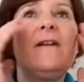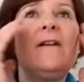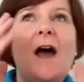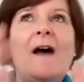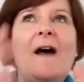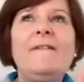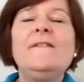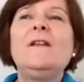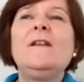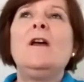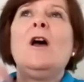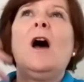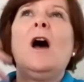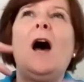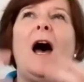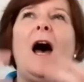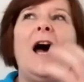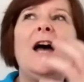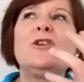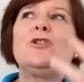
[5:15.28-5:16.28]
And
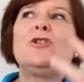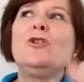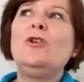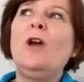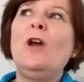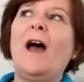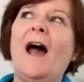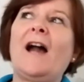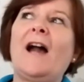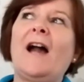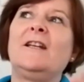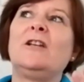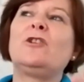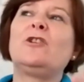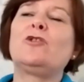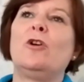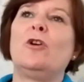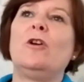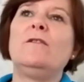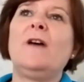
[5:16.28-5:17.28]
as you actually
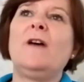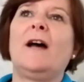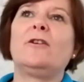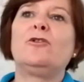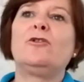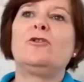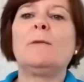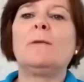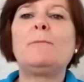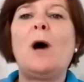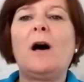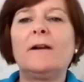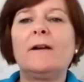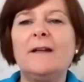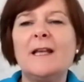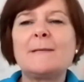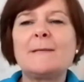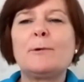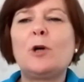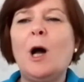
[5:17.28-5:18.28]
do that, your
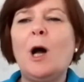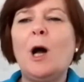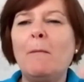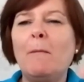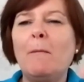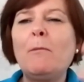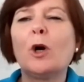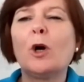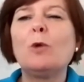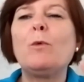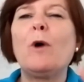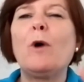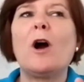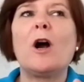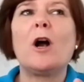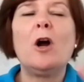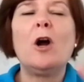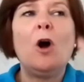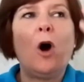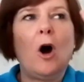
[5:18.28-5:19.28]
body is becoming more
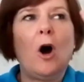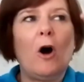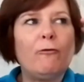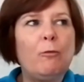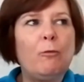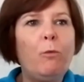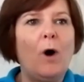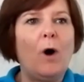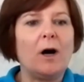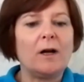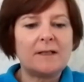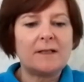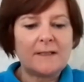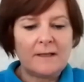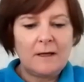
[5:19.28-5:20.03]
aware of what